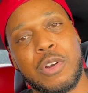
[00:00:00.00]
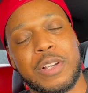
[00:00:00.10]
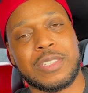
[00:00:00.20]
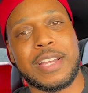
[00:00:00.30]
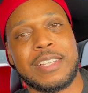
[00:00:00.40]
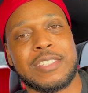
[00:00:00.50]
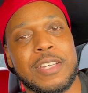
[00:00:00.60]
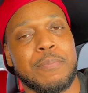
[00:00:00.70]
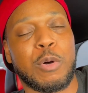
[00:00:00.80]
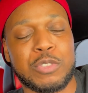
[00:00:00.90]
Because like I
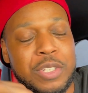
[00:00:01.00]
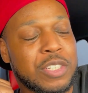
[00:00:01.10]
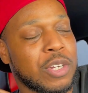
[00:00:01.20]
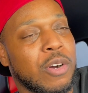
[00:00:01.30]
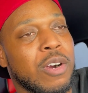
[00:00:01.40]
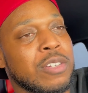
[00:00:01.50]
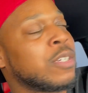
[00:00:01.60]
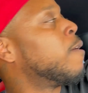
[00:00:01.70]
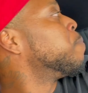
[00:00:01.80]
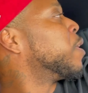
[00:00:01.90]
said, most of these cars,
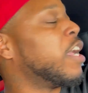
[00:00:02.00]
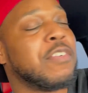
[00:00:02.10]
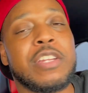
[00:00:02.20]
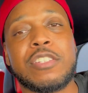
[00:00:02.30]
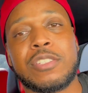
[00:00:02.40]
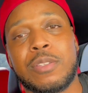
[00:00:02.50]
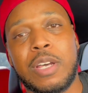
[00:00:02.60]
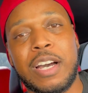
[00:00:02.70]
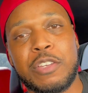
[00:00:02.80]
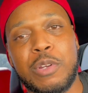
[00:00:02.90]
even this
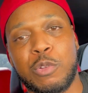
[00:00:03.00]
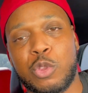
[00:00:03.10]
you know,